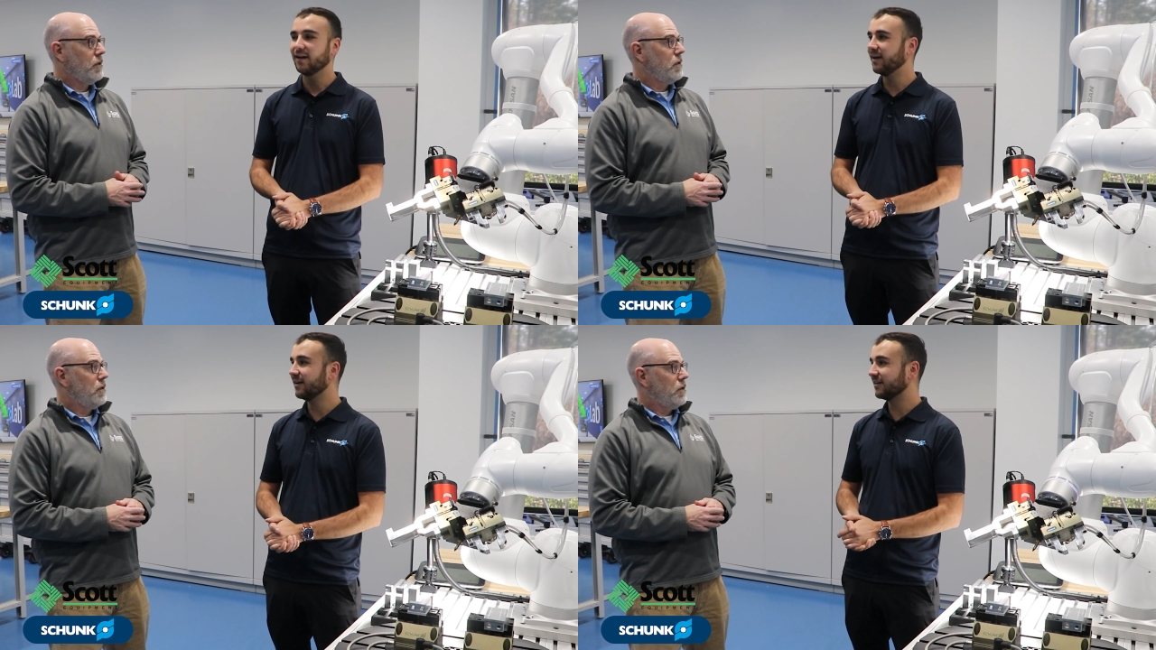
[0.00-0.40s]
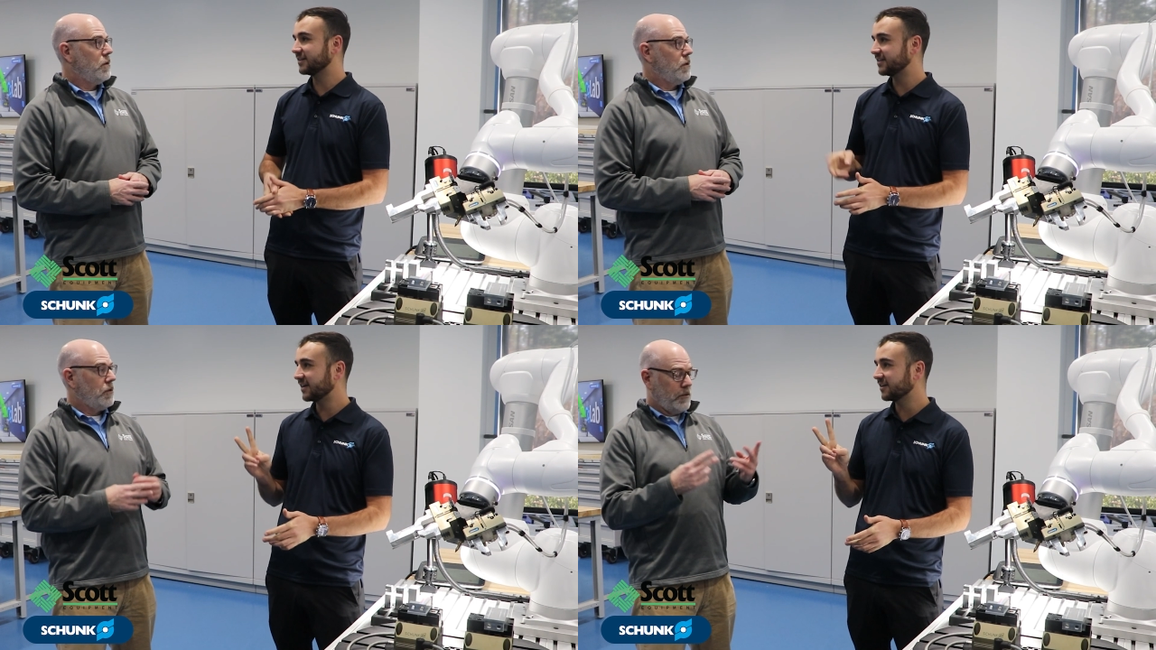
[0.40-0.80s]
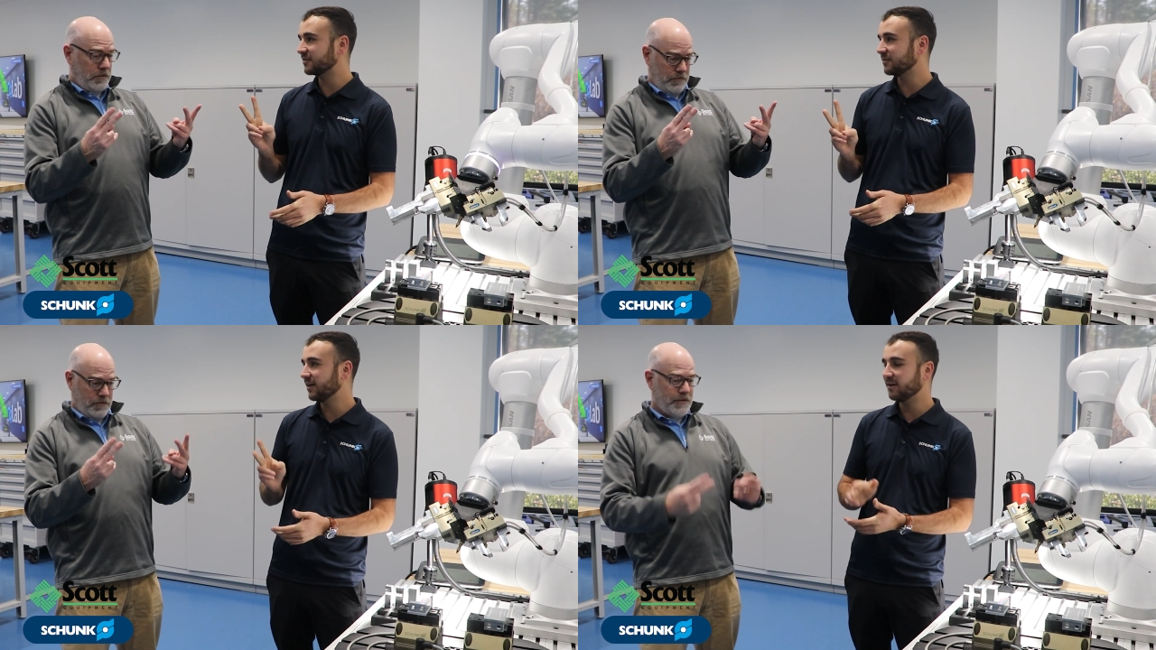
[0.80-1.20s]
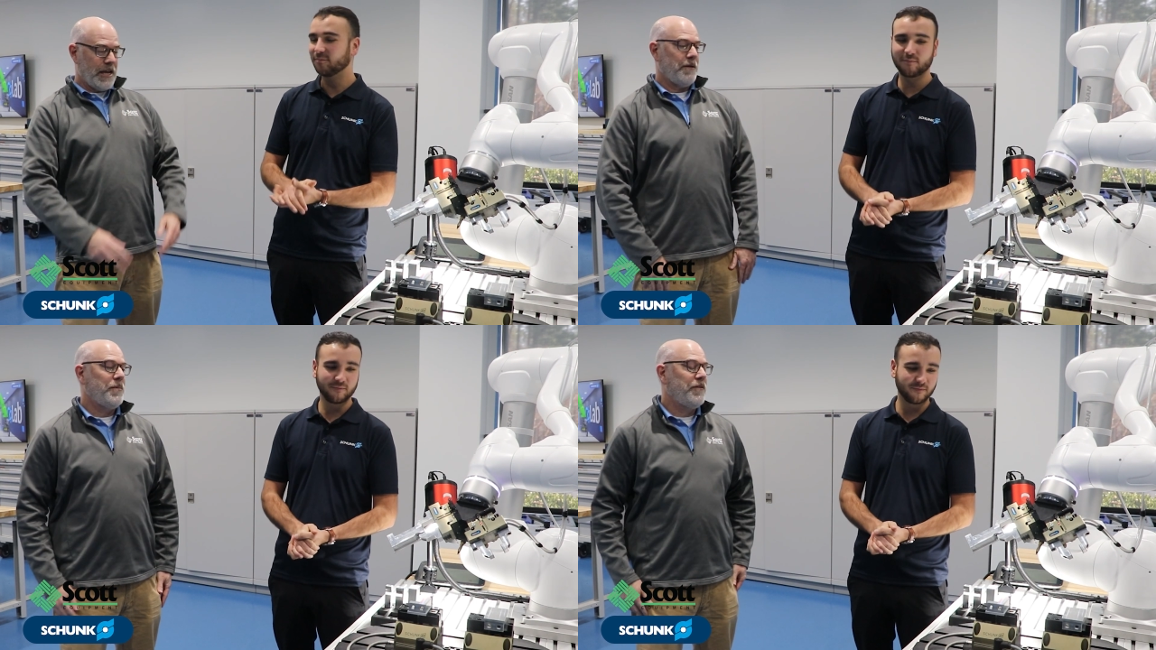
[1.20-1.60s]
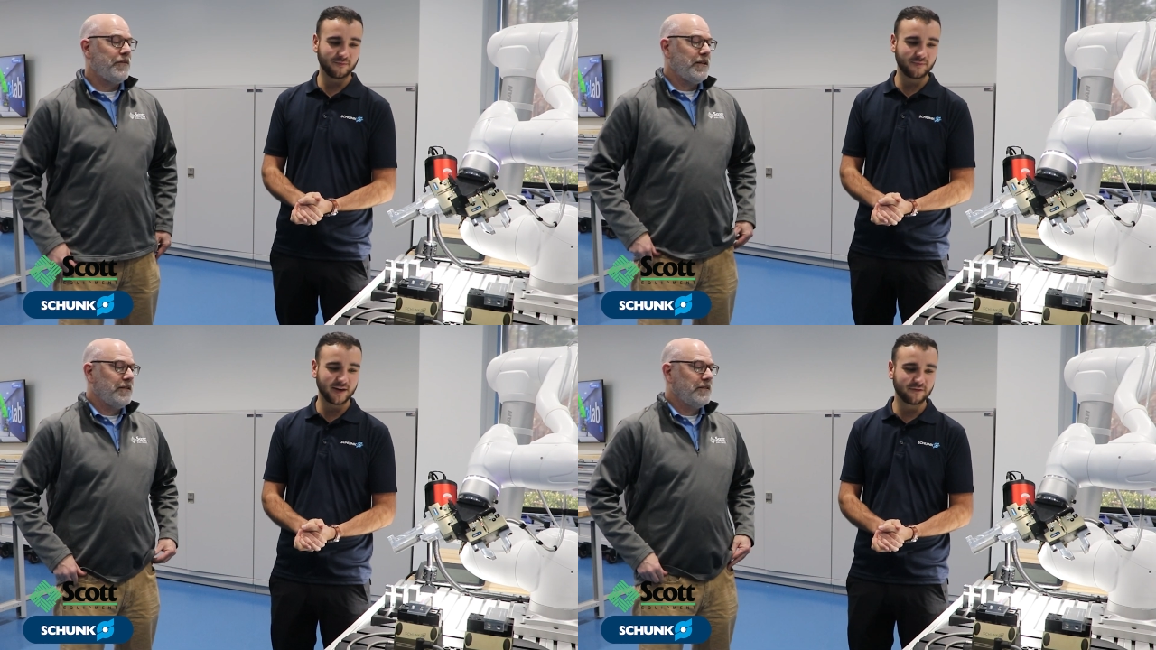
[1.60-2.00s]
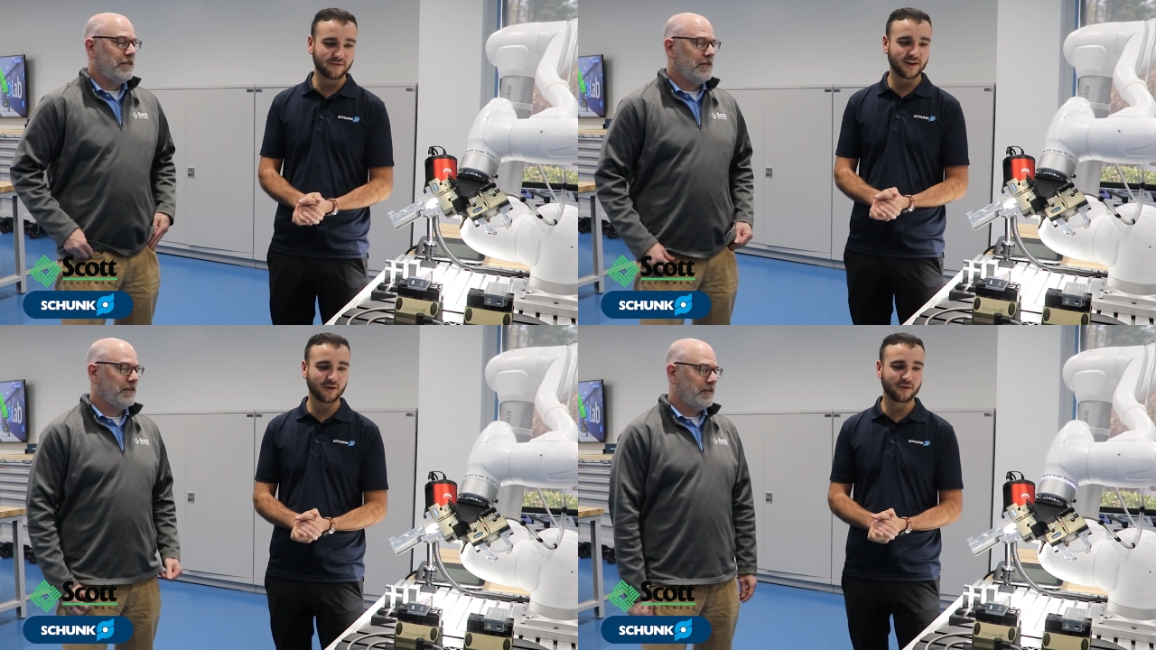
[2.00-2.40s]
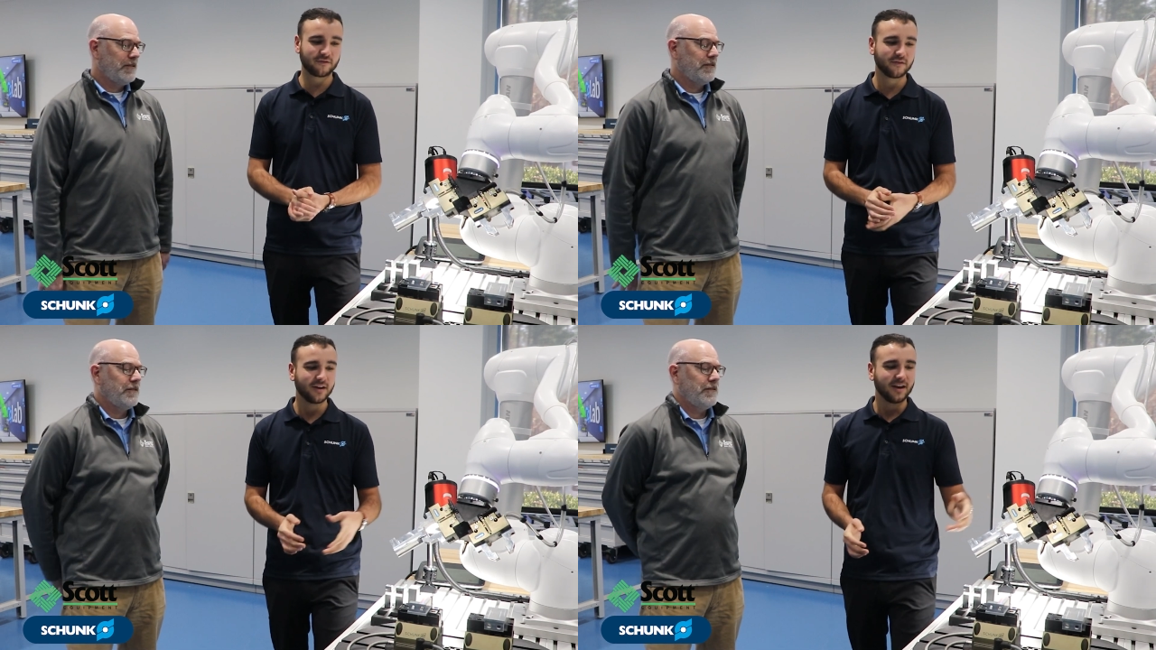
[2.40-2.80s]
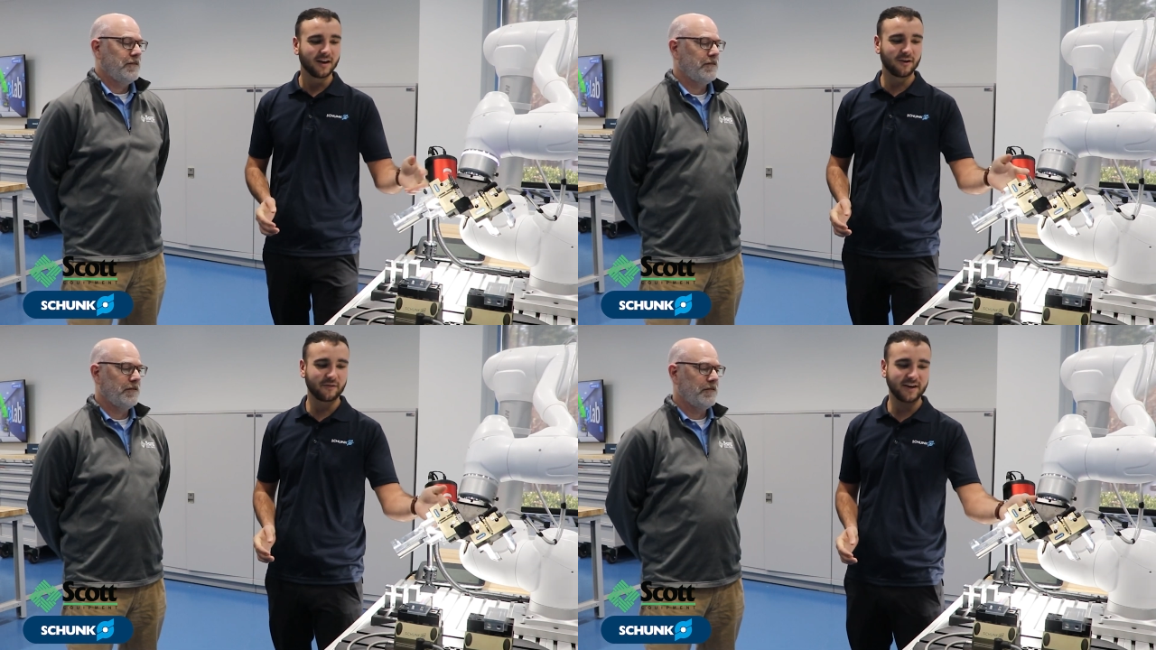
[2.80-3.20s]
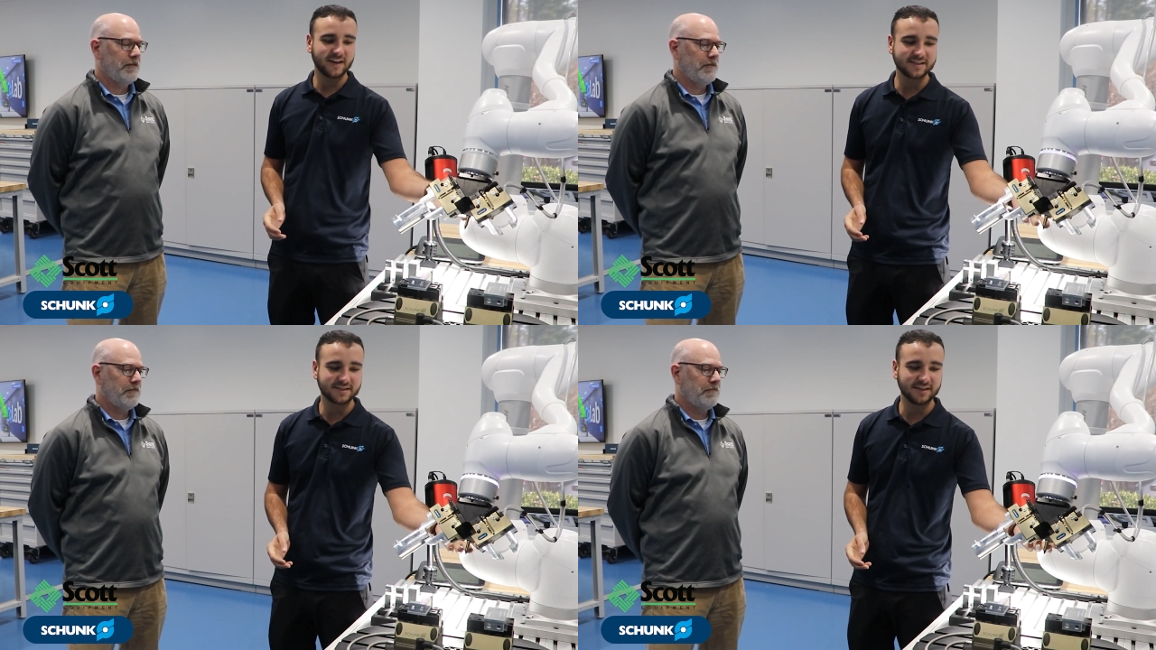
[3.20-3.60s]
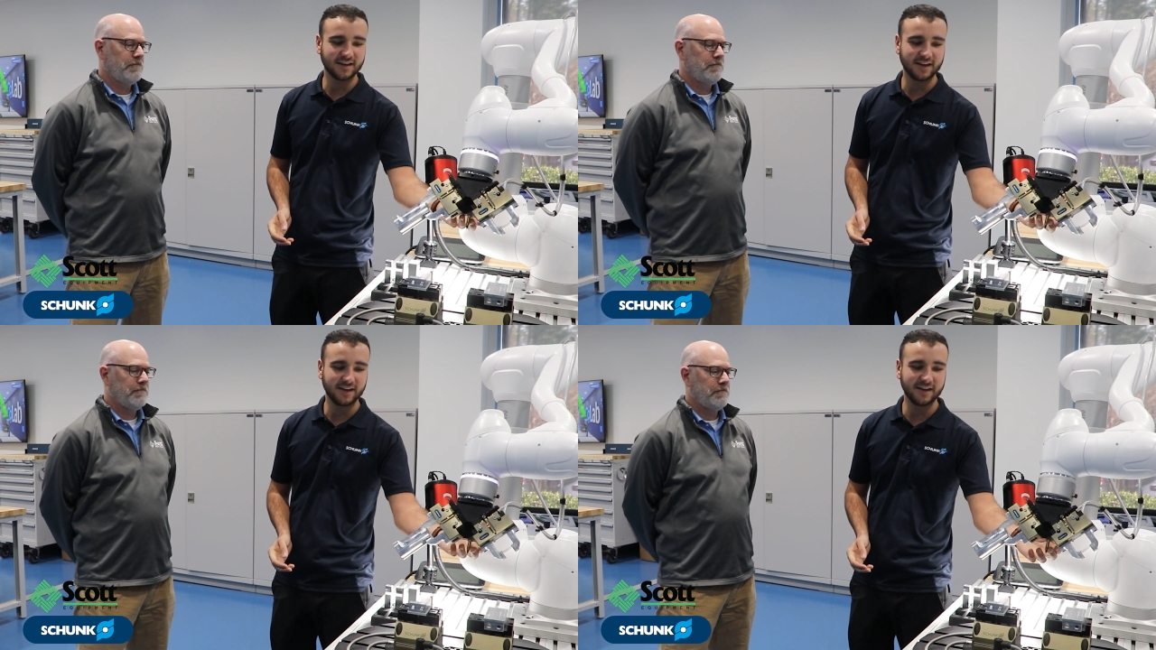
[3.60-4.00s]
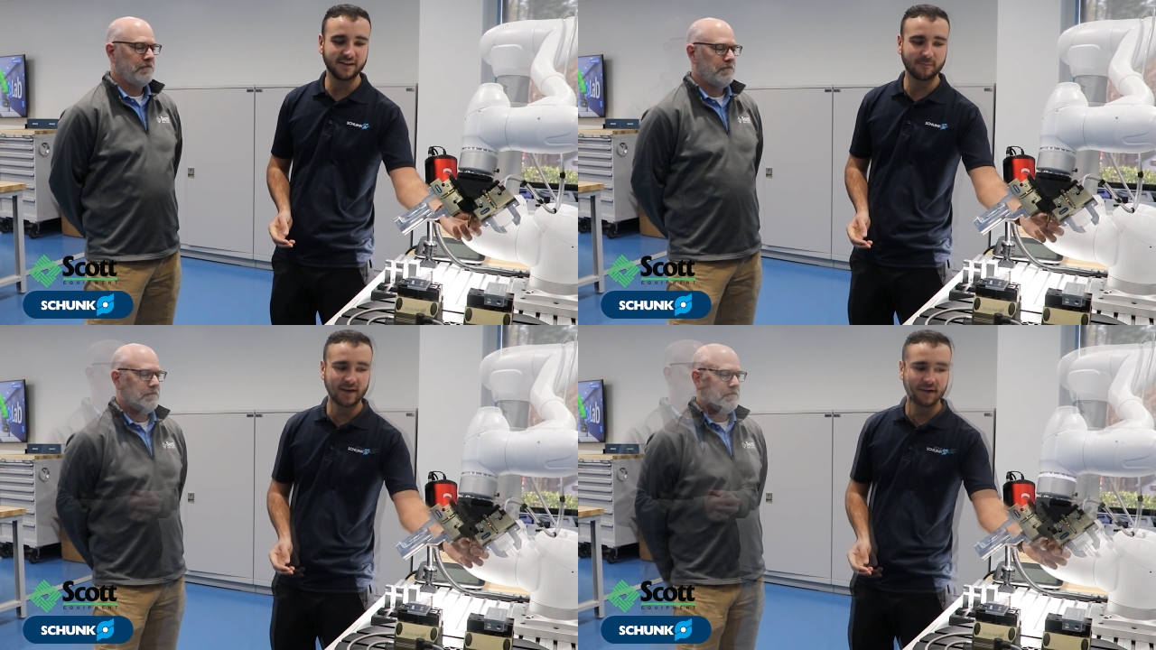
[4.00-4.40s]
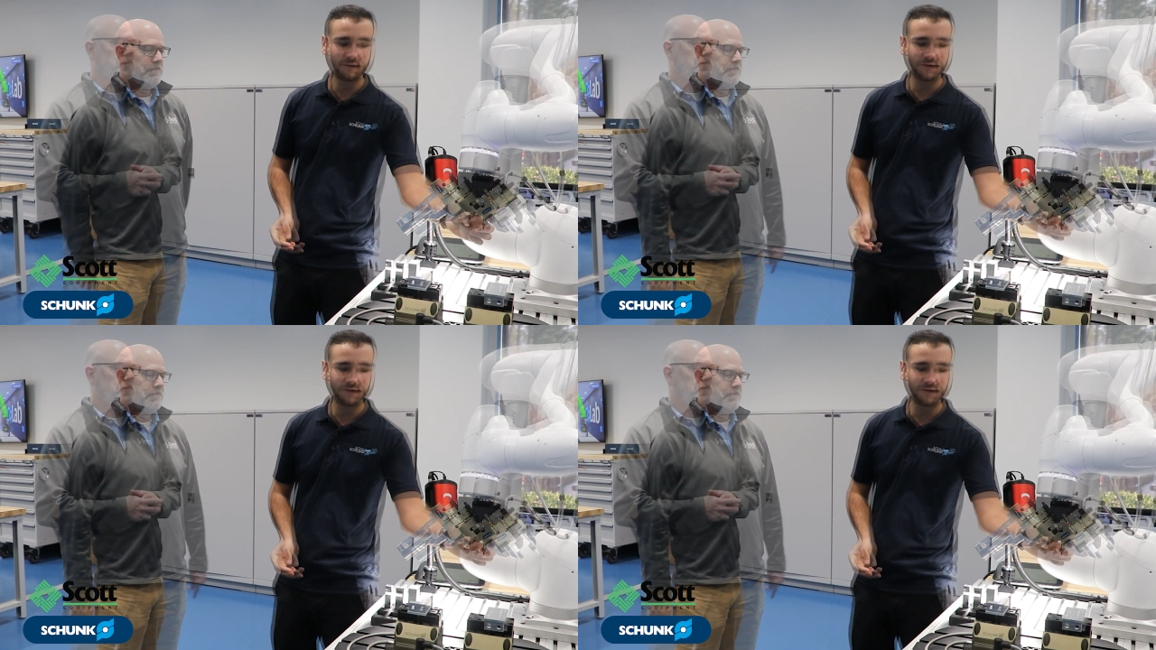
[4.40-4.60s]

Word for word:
Speaker 1: And the second, uh, second benefit. benefit of of it is uh, in the back